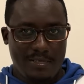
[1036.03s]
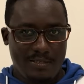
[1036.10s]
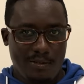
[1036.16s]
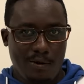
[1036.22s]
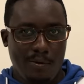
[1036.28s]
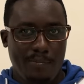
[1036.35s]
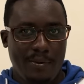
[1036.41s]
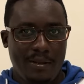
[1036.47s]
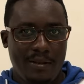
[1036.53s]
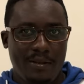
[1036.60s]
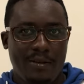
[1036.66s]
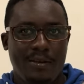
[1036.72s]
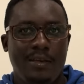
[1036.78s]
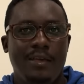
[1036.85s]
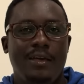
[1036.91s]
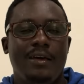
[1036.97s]
open,
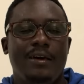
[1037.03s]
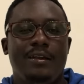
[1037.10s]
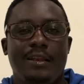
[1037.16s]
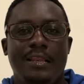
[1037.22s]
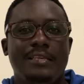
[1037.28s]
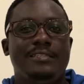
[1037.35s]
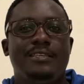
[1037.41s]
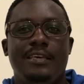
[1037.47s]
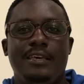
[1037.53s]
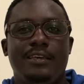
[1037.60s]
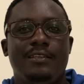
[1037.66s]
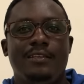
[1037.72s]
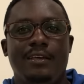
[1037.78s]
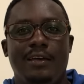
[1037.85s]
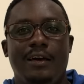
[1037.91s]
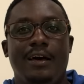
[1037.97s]

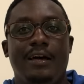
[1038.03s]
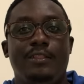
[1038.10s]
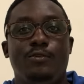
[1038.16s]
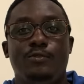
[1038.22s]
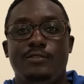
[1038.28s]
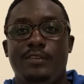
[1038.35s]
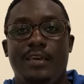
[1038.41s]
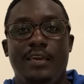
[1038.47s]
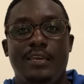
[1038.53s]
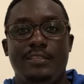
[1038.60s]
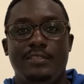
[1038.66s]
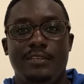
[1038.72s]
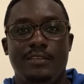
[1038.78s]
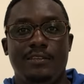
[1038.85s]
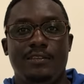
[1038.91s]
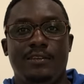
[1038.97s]
releasing those
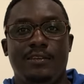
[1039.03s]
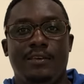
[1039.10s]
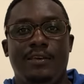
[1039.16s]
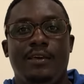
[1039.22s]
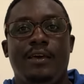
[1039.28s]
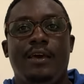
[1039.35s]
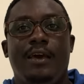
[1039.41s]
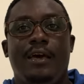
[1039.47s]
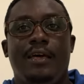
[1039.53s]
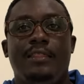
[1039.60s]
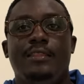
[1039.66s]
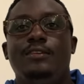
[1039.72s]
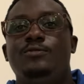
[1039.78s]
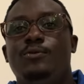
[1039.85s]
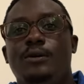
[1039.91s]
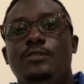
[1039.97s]
18. And
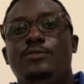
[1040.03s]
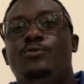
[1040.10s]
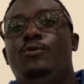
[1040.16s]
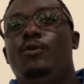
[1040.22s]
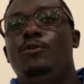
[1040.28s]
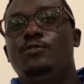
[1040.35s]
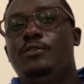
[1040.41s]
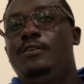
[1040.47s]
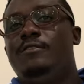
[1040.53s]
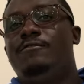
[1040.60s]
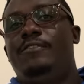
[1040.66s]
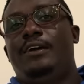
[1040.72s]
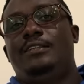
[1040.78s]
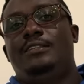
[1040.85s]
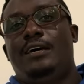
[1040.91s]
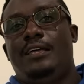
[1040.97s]
these ones will also
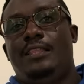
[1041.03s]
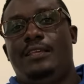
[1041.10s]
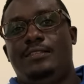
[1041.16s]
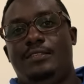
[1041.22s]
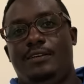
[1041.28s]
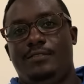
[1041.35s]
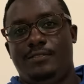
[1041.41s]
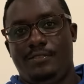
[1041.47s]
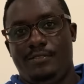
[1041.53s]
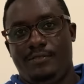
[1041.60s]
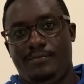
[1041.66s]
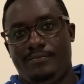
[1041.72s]
infect other cells.